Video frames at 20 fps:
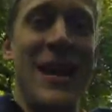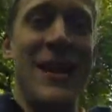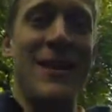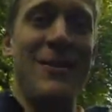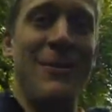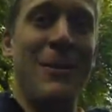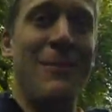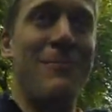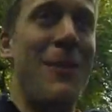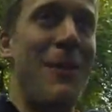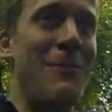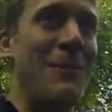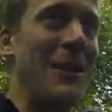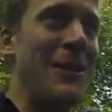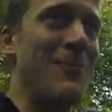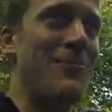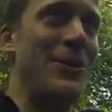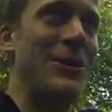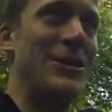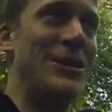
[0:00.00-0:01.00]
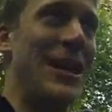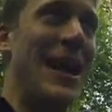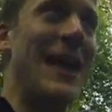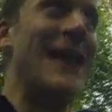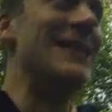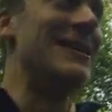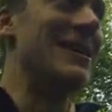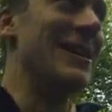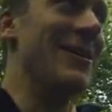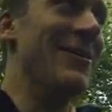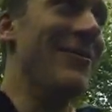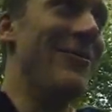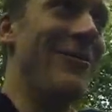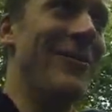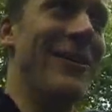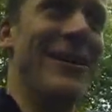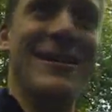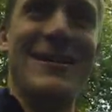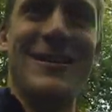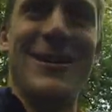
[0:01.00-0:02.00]
genuine public appreciation
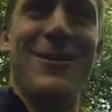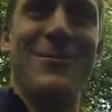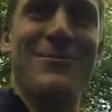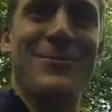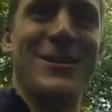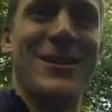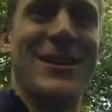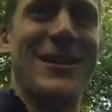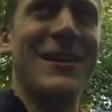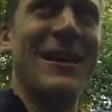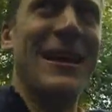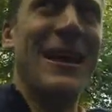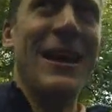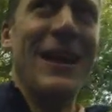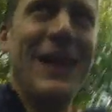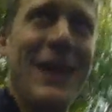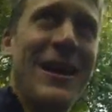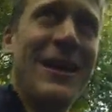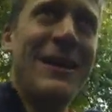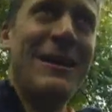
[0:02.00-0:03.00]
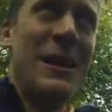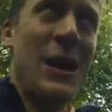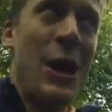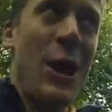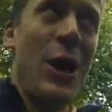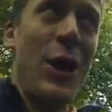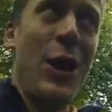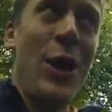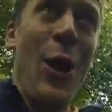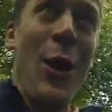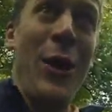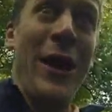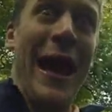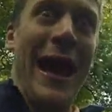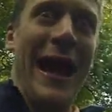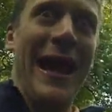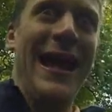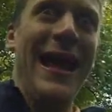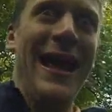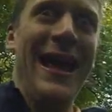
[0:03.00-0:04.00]
for Tom's cooking.